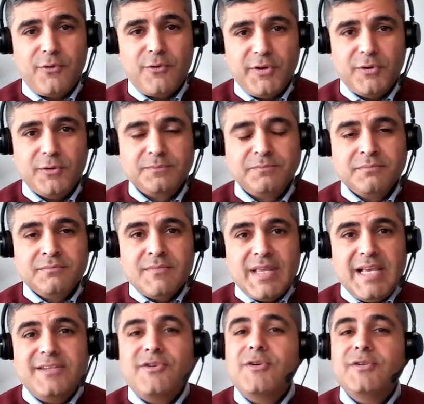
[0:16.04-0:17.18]
for you
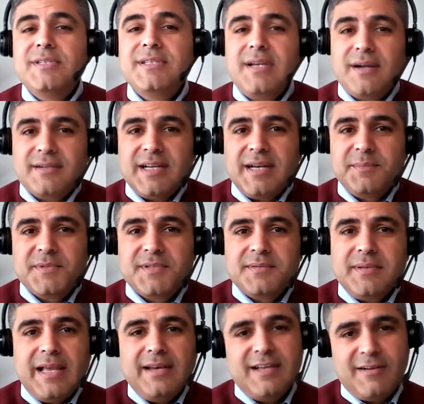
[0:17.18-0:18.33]
is around startups
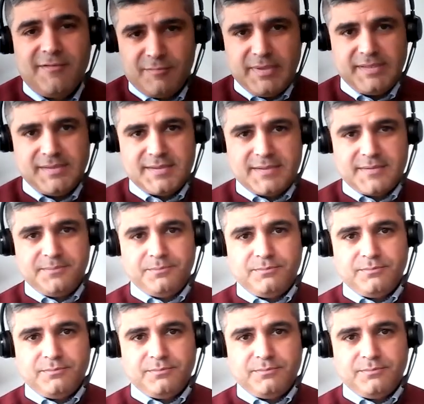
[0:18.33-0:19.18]
and governments.